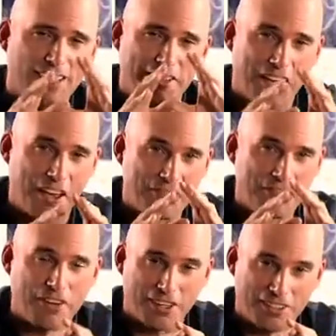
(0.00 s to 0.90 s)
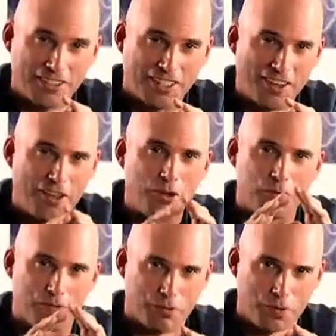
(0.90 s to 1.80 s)
and have fun
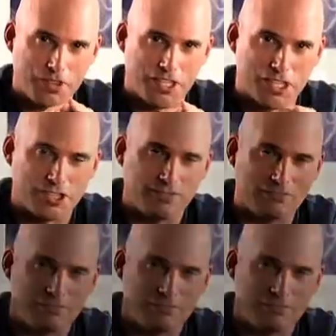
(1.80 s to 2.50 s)
with 4th edition.